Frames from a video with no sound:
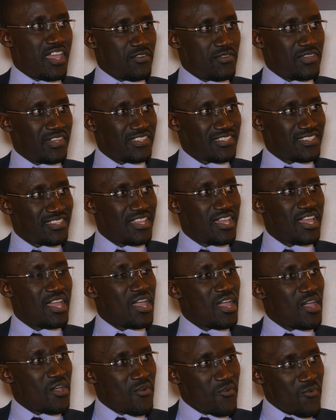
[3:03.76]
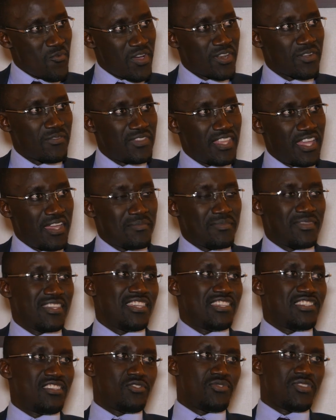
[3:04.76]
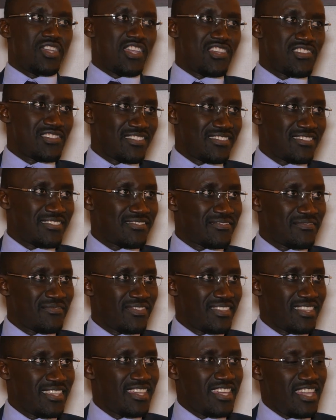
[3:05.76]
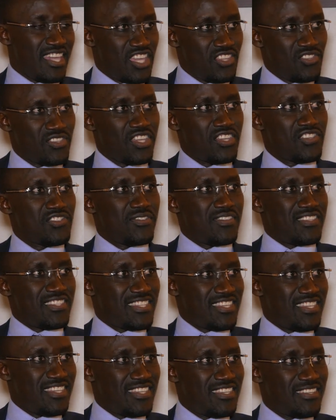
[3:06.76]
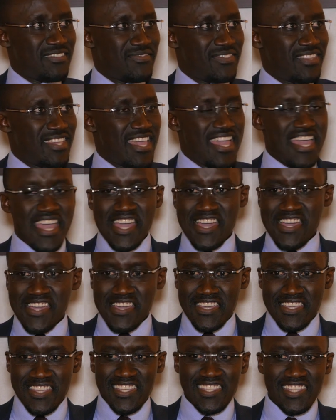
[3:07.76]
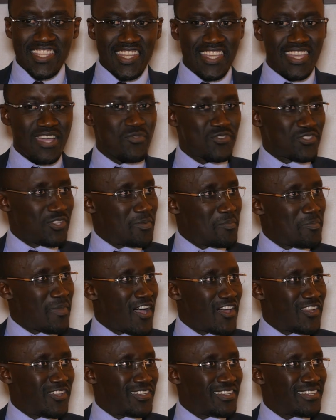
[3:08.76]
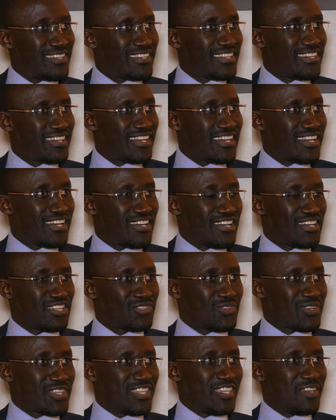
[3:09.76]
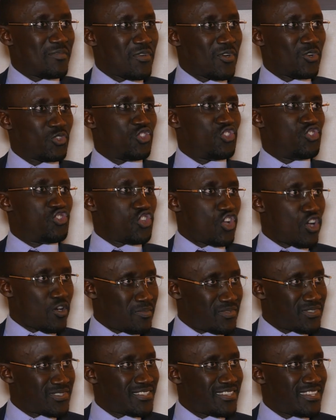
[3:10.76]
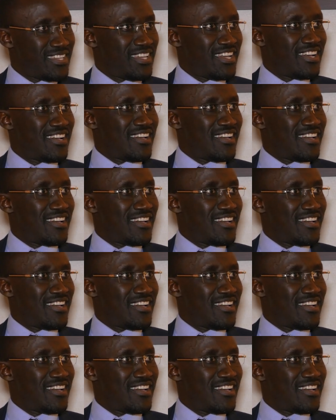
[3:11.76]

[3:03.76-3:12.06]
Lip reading: areas. One of them is education. Education is key. Yesterday, I was on a panel talking about jobs